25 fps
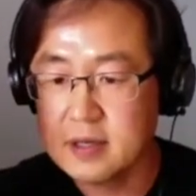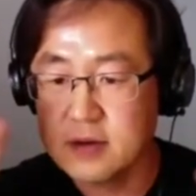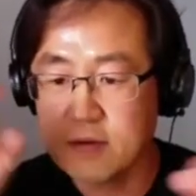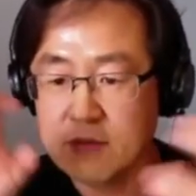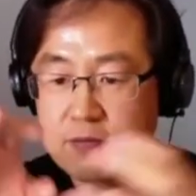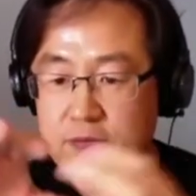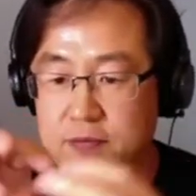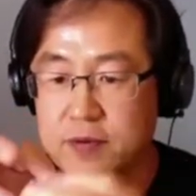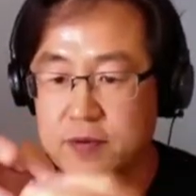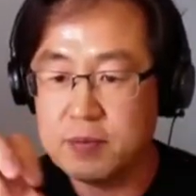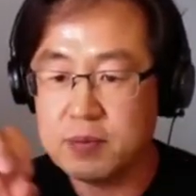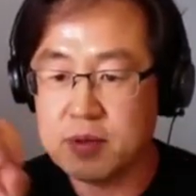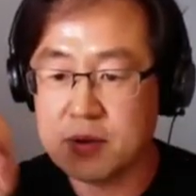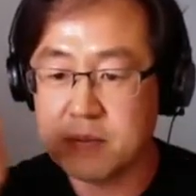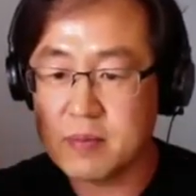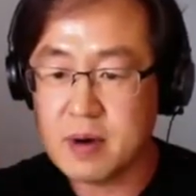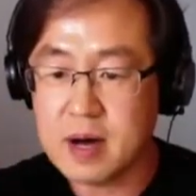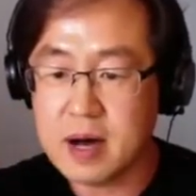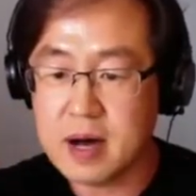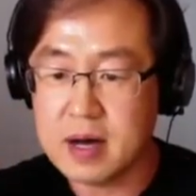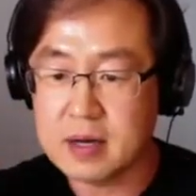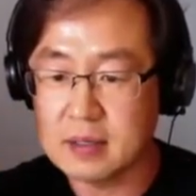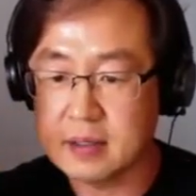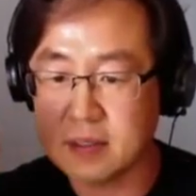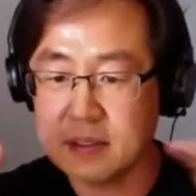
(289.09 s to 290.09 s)
from the
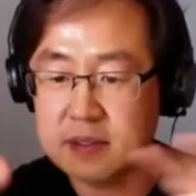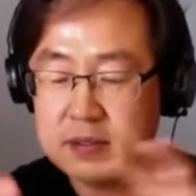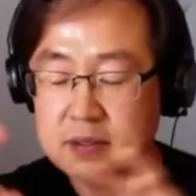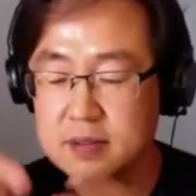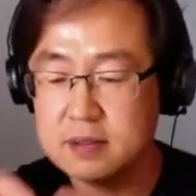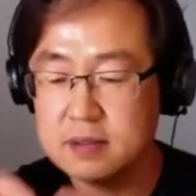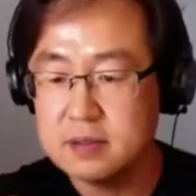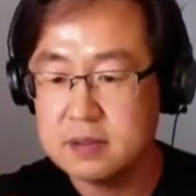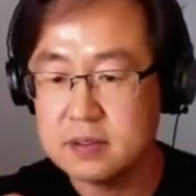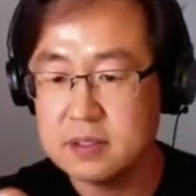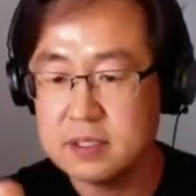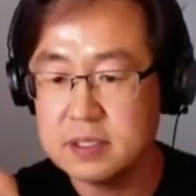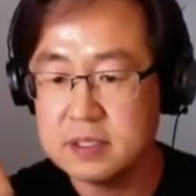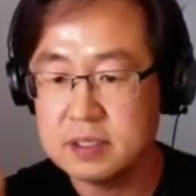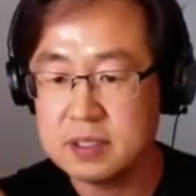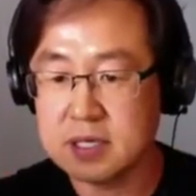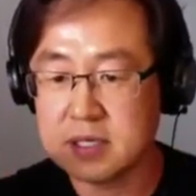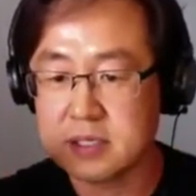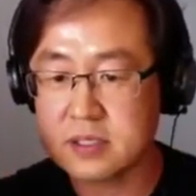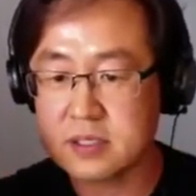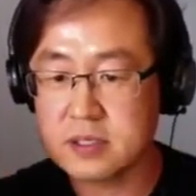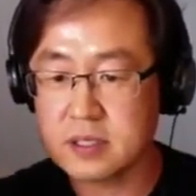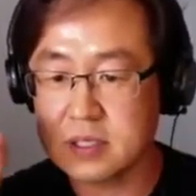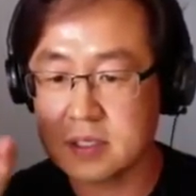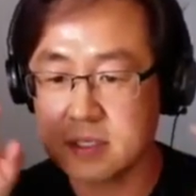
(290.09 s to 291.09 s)
model,
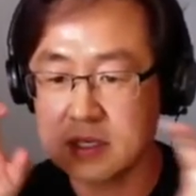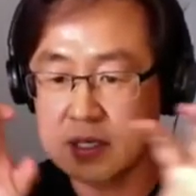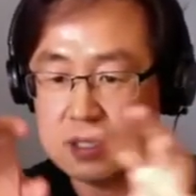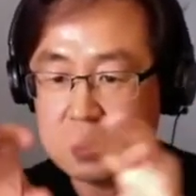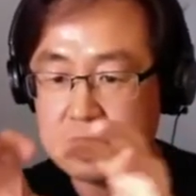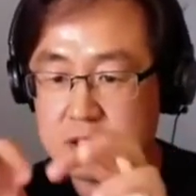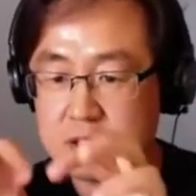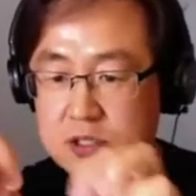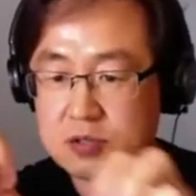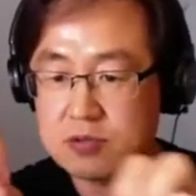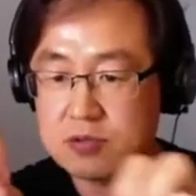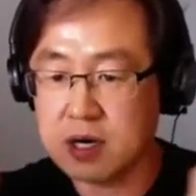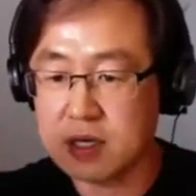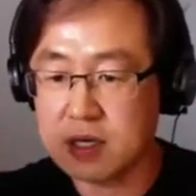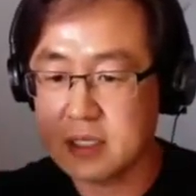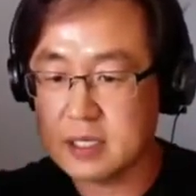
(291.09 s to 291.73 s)
essentially deconstructing